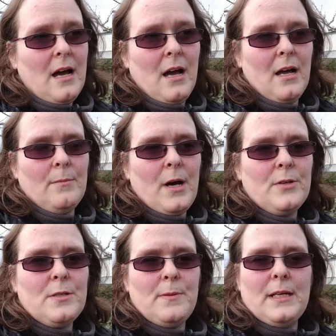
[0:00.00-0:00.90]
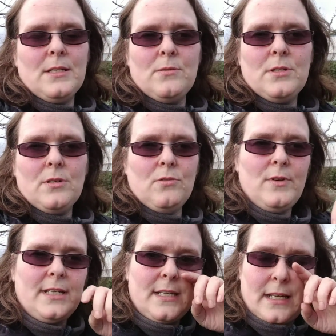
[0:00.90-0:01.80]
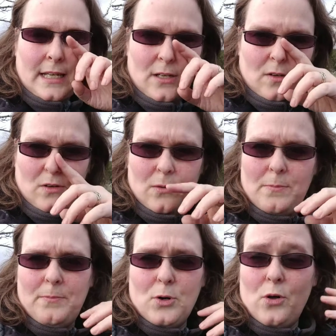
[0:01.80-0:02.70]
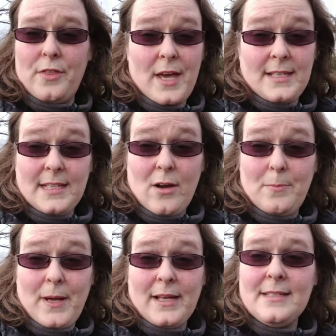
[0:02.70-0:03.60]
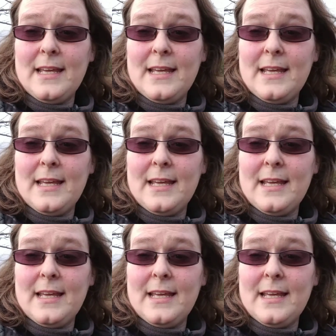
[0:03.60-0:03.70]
I was speaking to a school recently who bought 30 iPads.